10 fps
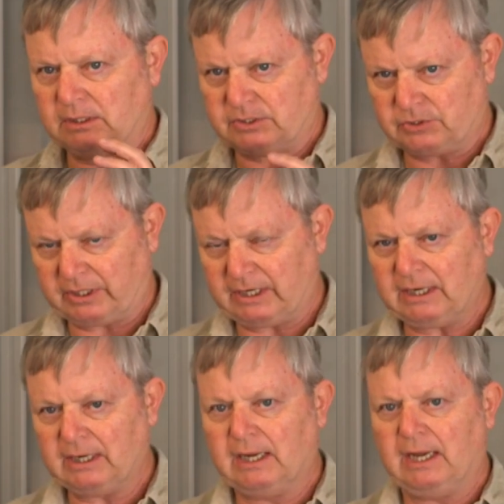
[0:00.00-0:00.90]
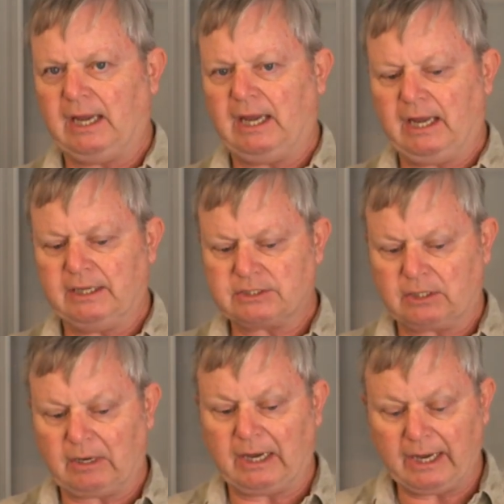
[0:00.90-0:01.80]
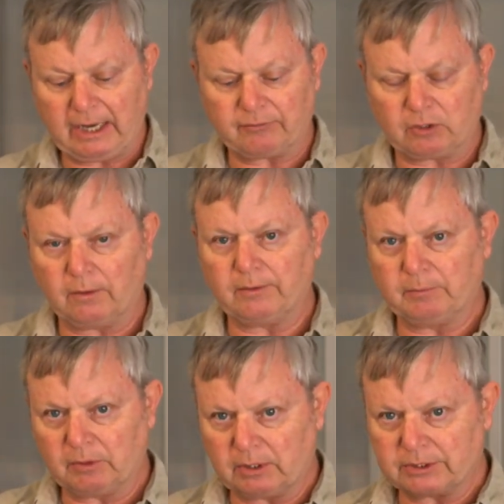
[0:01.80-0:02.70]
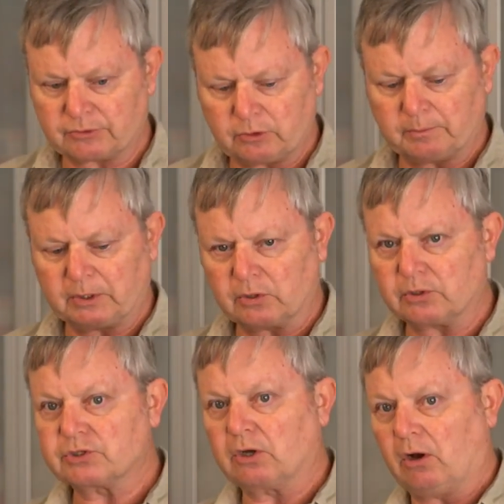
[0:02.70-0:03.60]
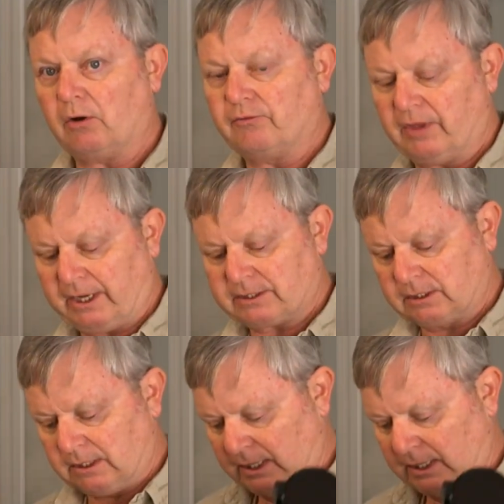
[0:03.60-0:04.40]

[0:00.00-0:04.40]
it's tricky, and so I have gone the mirrorless route because of that.